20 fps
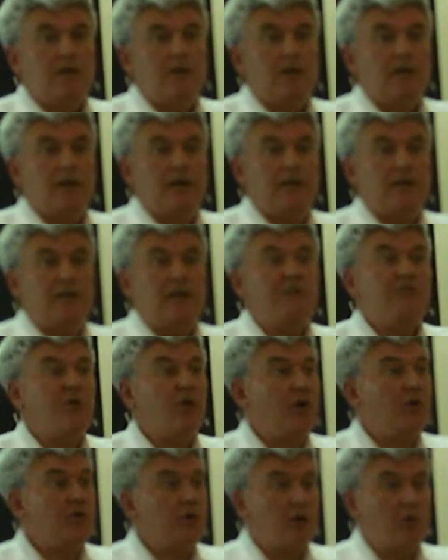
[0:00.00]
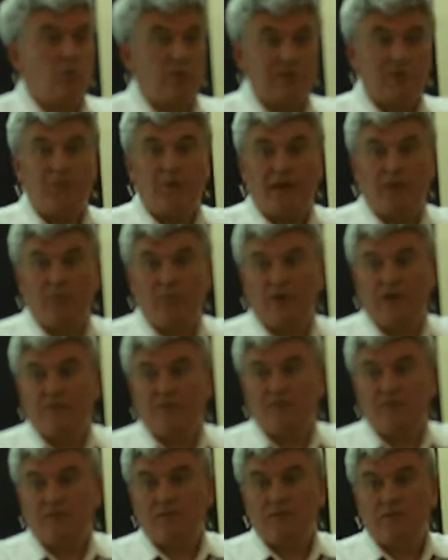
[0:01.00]
And I found out which bed and
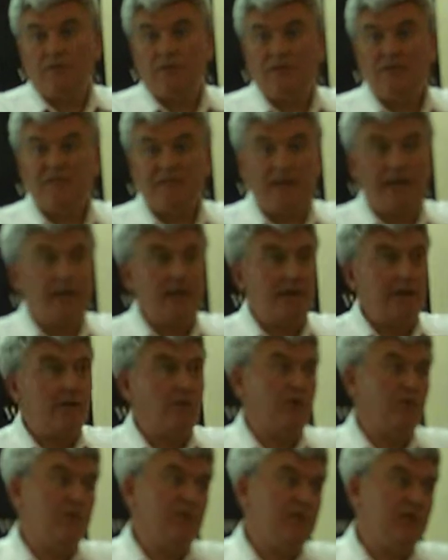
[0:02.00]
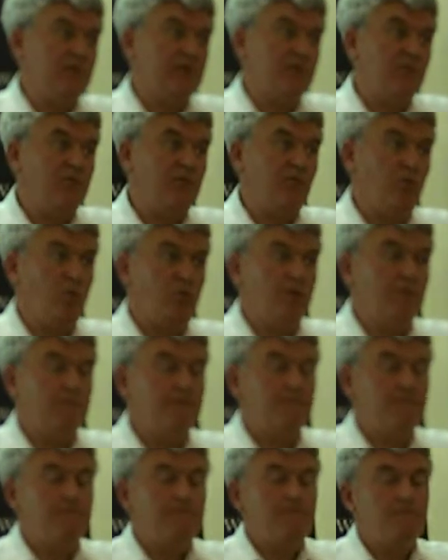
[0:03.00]
breakfast he stayed in 100 years before.
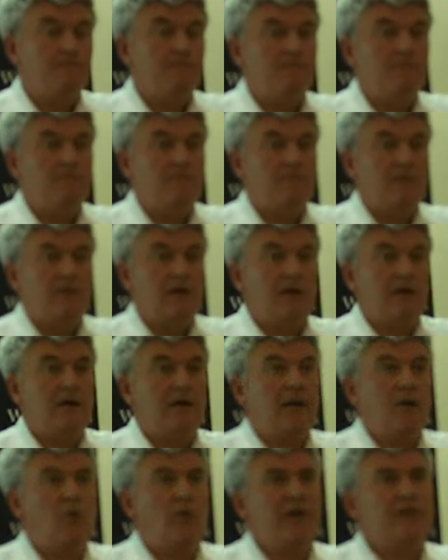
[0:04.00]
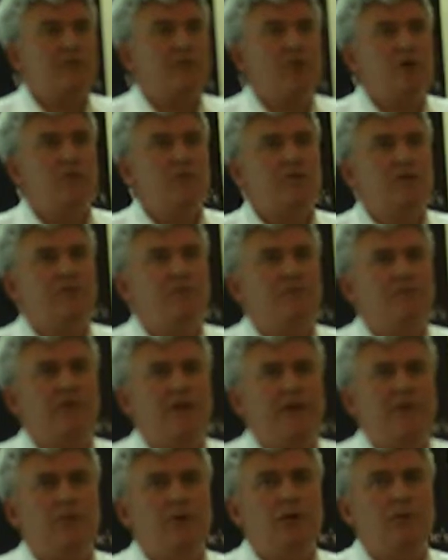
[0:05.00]
And I went there, it was a
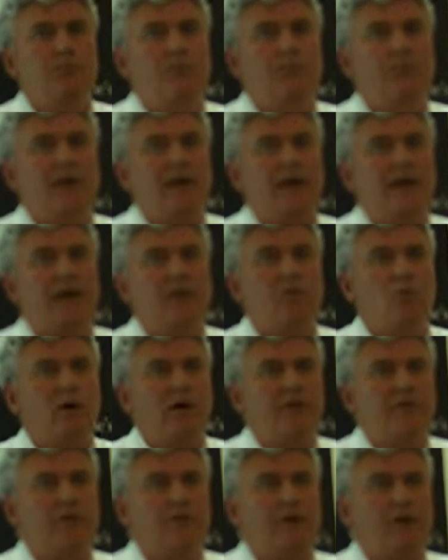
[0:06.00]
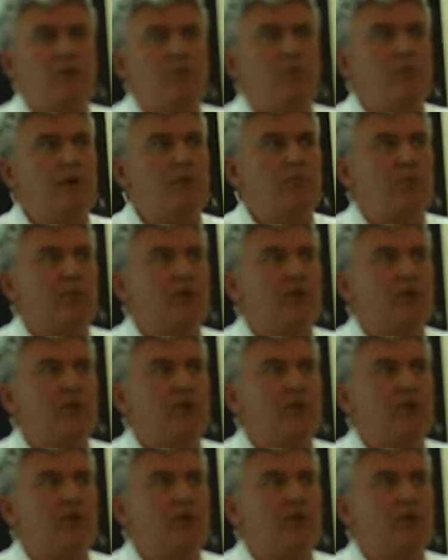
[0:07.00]
very bad weather. I remember